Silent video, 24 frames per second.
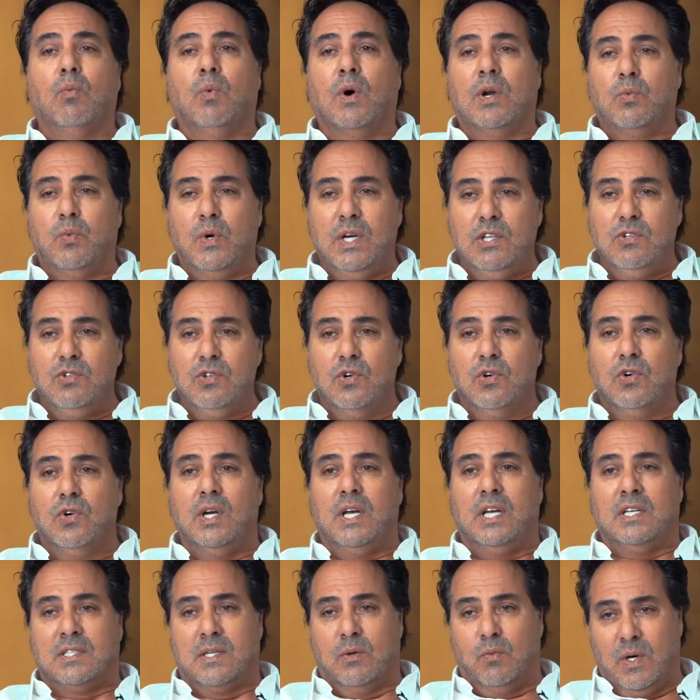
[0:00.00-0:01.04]
What we do
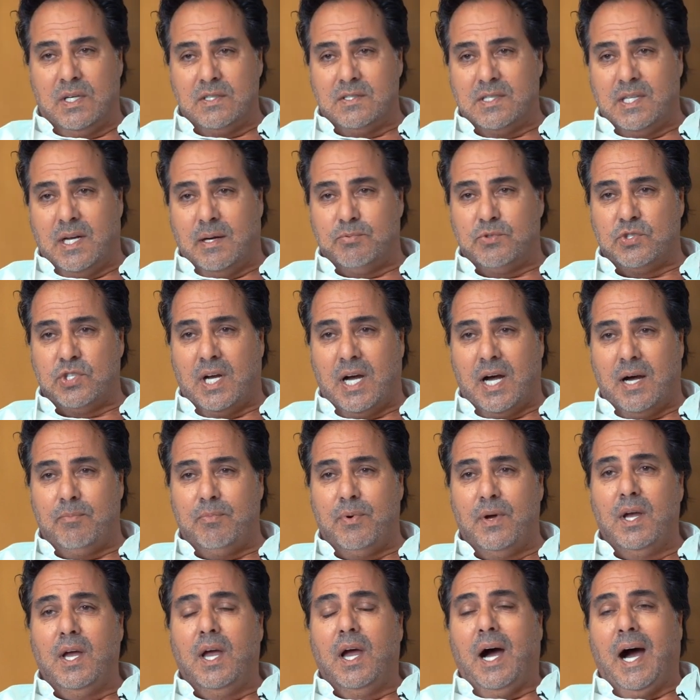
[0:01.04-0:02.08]
is a one-stop
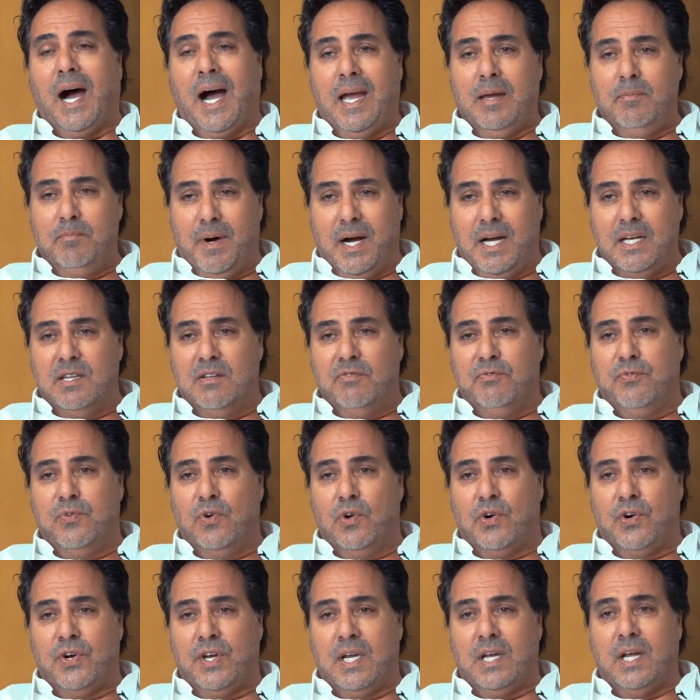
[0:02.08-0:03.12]
shop. I buy the
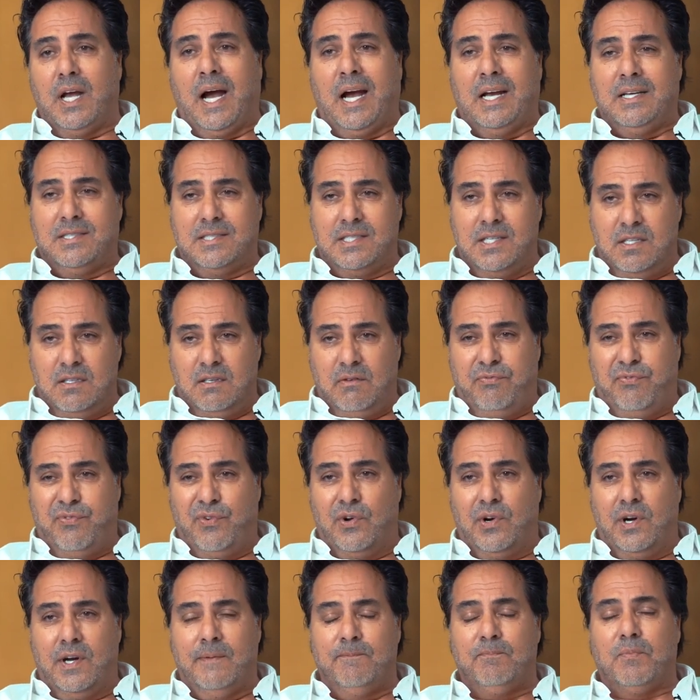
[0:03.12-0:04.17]
flooring, I sell the
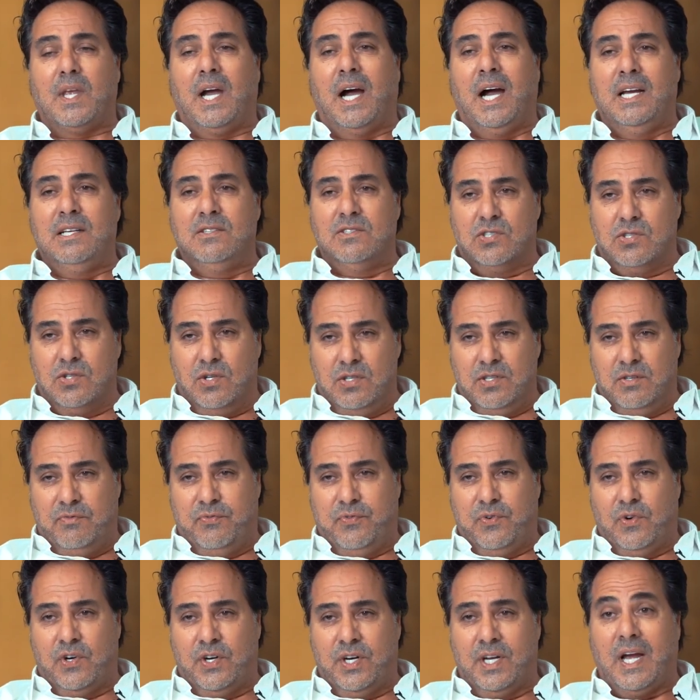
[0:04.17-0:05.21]
flooring, I install the
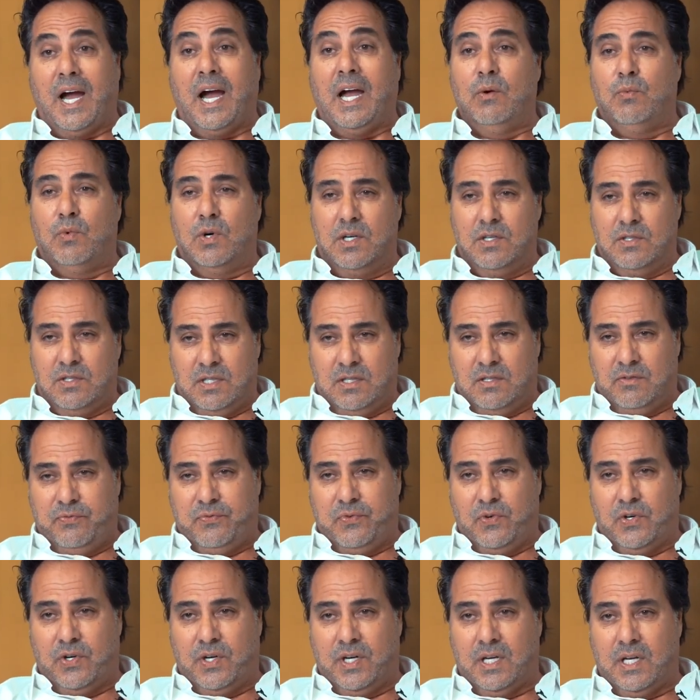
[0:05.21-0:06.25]
flooring, I warranty the
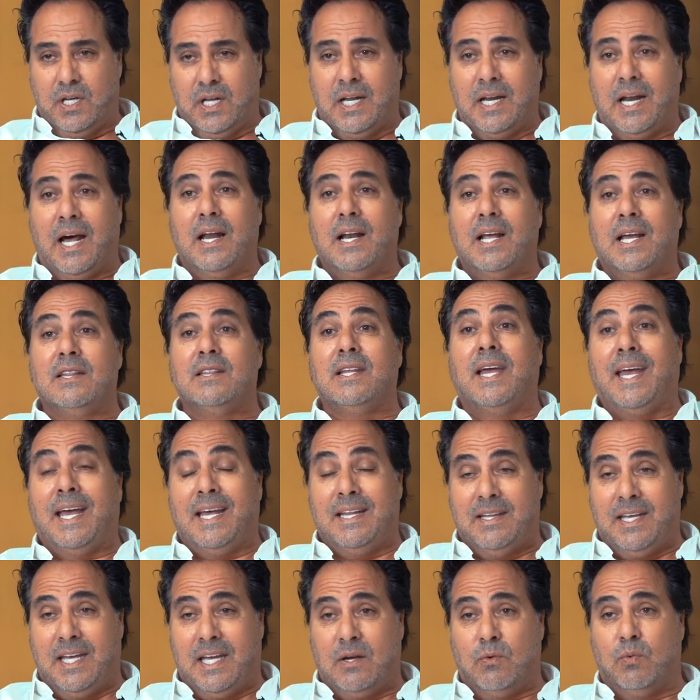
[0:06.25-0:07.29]
flooring, and I'll get the
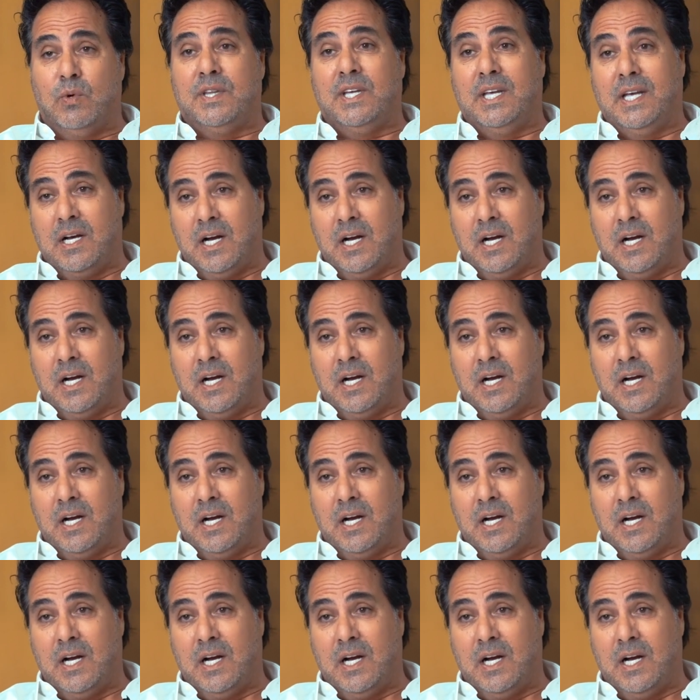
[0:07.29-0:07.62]
headache when it